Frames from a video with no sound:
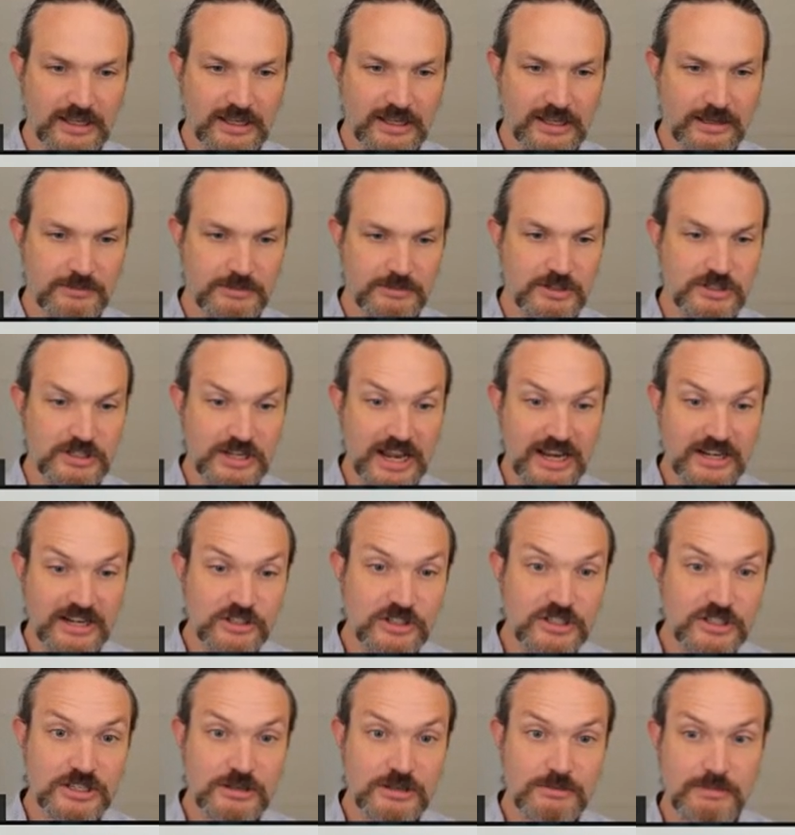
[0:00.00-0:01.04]
Um, there's
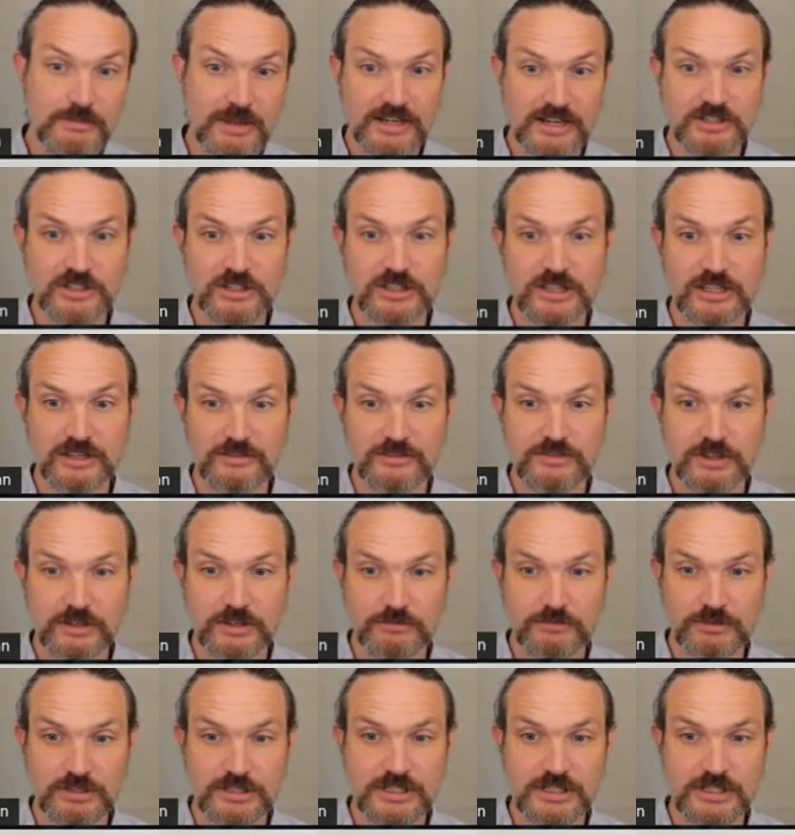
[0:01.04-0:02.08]
actually some magic they've
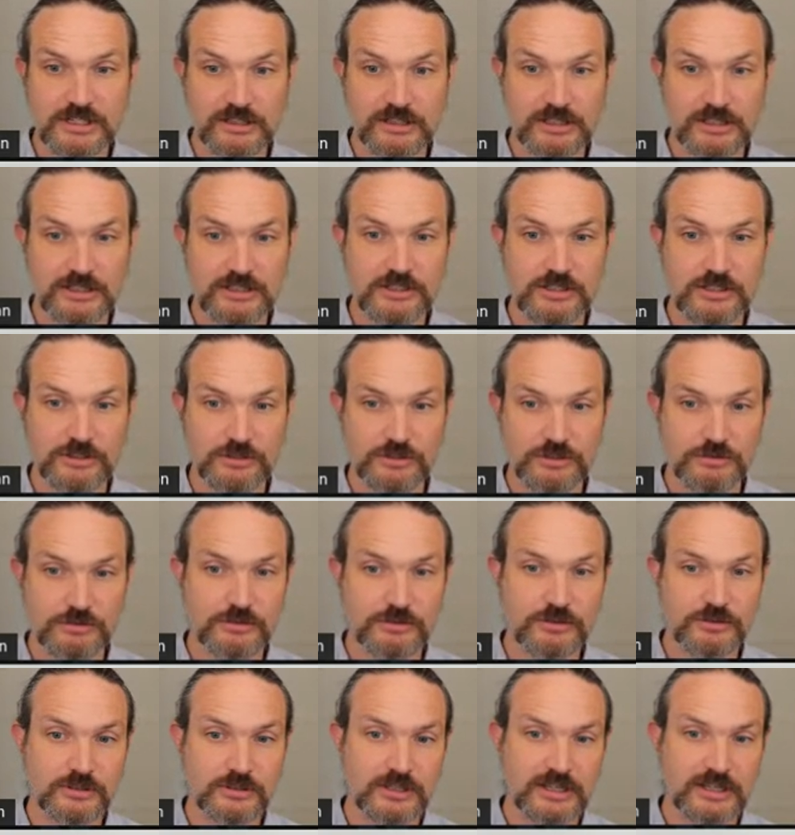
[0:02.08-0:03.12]
done recently
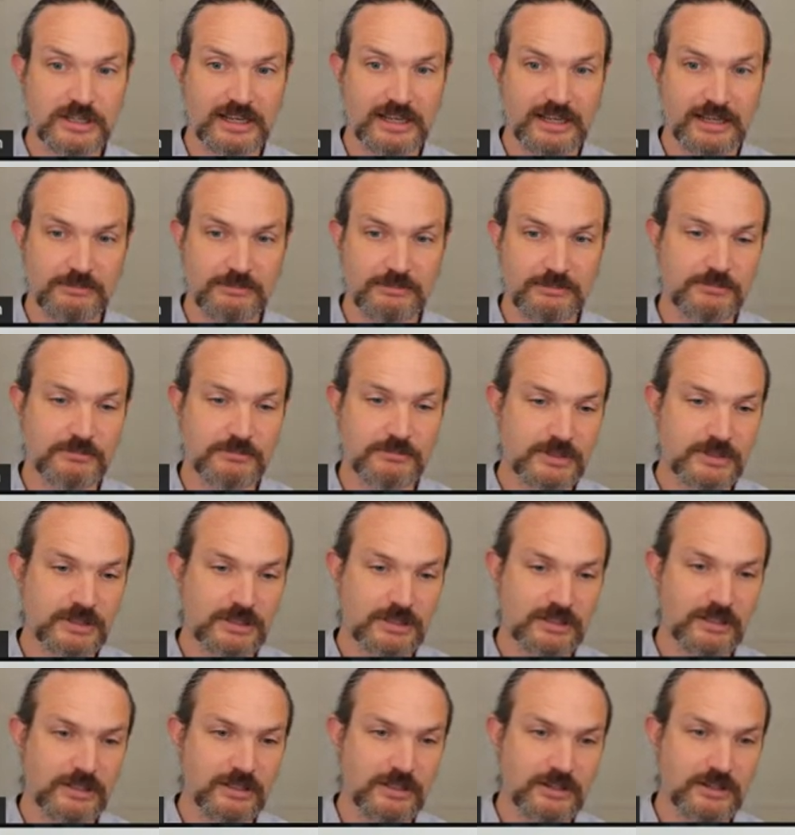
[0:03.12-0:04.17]
too. Um,
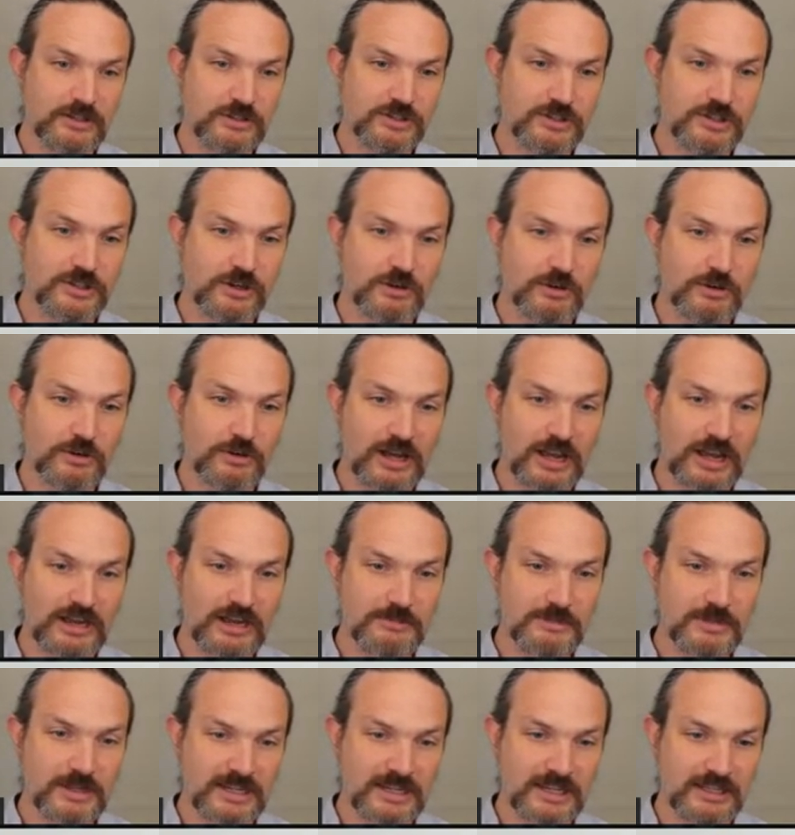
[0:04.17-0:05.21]
so
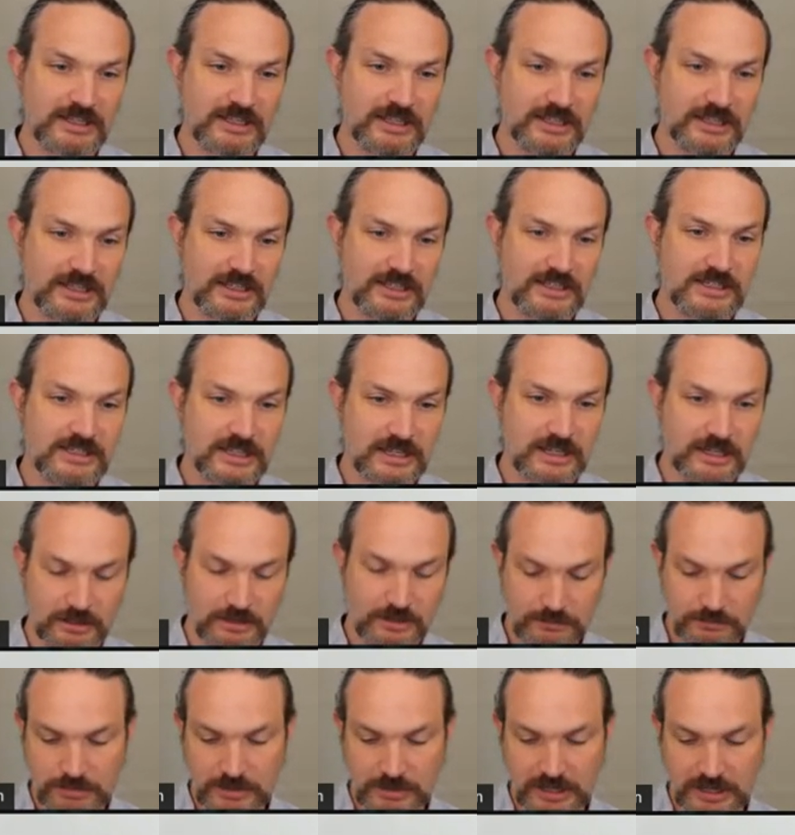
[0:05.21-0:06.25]
I'm in Linux
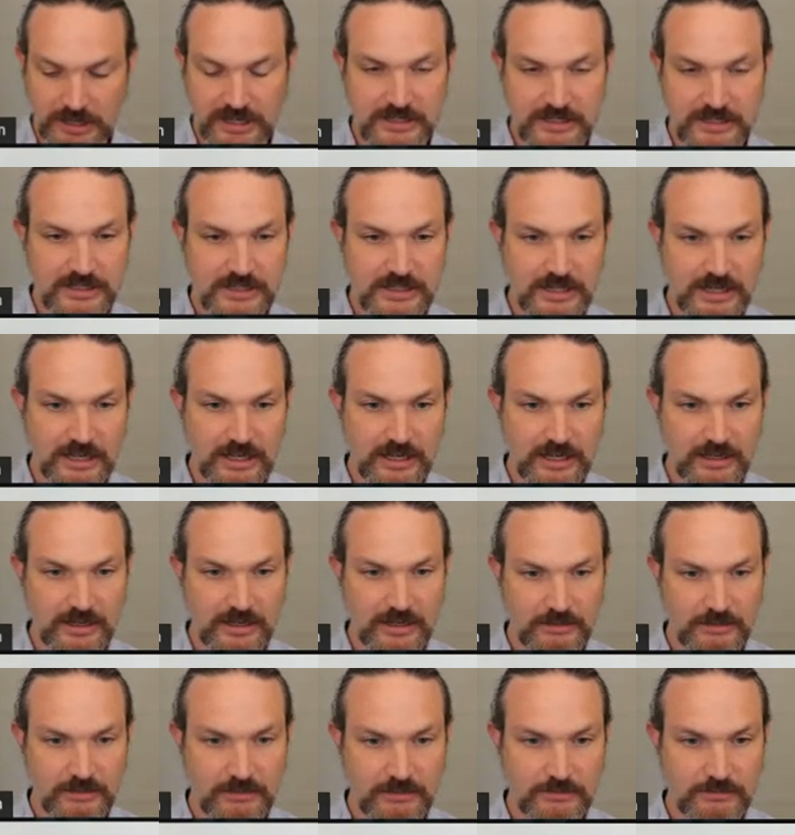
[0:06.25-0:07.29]
here, but
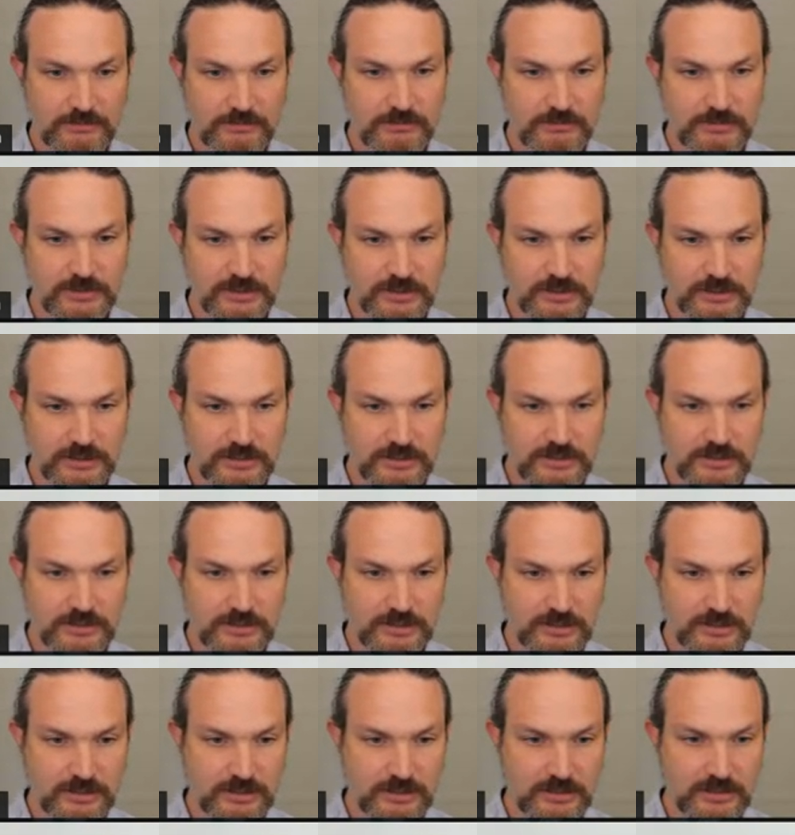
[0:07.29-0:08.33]
um, let's
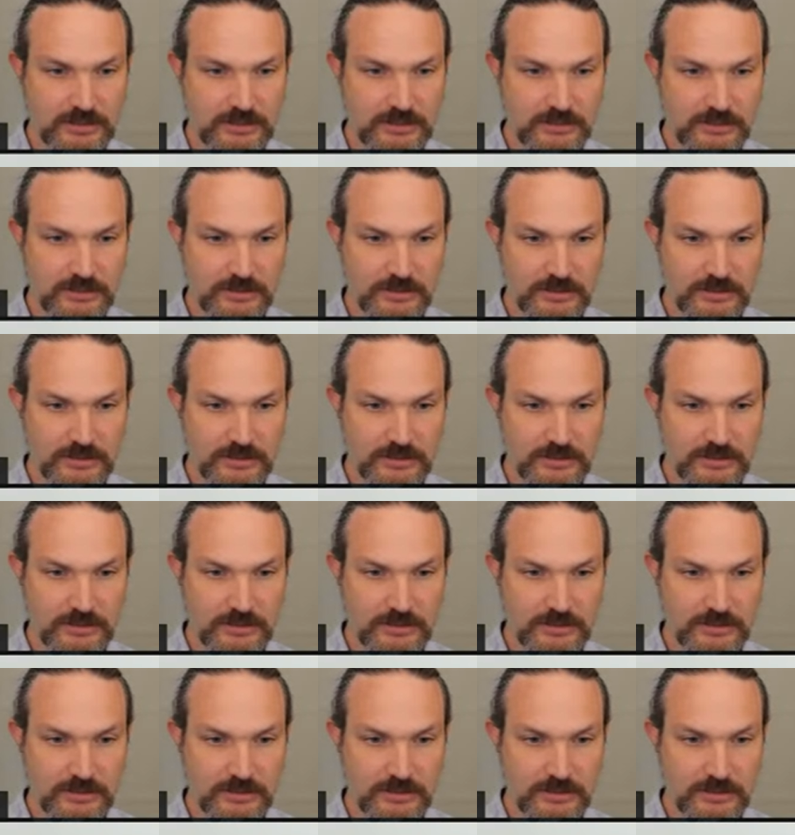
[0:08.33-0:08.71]
see.